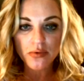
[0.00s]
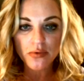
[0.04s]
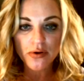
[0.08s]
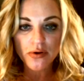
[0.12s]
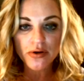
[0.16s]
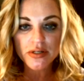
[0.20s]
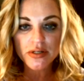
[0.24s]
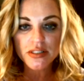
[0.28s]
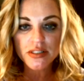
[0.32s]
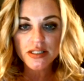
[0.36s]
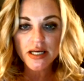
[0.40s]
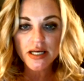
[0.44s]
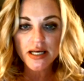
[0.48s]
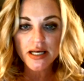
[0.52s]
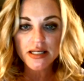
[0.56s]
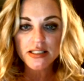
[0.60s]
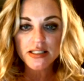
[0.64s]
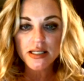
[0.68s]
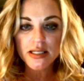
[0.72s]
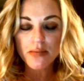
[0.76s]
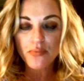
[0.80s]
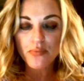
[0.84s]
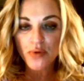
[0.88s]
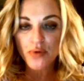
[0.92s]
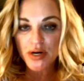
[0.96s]
where it takes
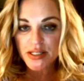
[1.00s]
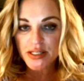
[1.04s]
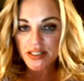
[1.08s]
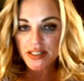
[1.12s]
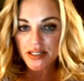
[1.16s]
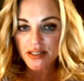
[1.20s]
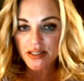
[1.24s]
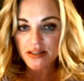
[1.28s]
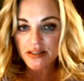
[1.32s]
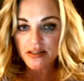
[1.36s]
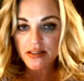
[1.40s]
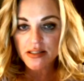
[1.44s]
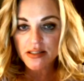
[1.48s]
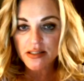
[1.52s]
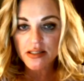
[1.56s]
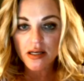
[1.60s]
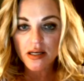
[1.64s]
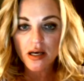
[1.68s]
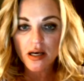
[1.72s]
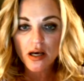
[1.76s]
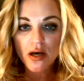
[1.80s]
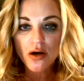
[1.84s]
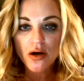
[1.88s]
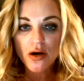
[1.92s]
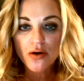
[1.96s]
up residence
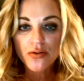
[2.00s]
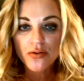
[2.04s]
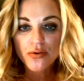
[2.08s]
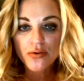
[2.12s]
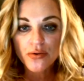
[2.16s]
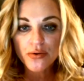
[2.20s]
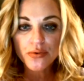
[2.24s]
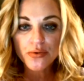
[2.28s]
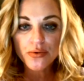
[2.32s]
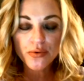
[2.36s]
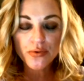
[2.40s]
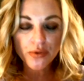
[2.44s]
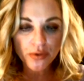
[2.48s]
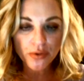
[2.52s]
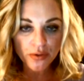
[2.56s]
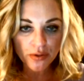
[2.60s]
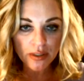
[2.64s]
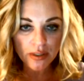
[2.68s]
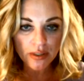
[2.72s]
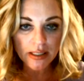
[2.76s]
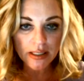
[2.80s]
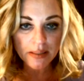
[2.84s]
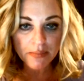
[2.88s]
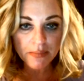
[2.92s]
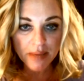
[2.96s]
through
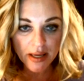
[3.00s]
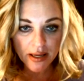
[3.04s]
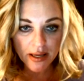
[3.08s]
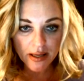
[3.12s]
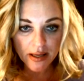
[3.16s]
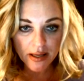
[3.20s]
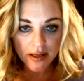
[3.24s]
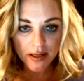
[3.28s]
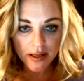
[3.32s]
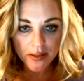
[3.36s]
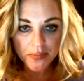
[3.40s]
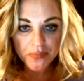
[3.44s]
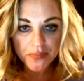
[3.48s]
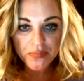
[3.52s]
early May.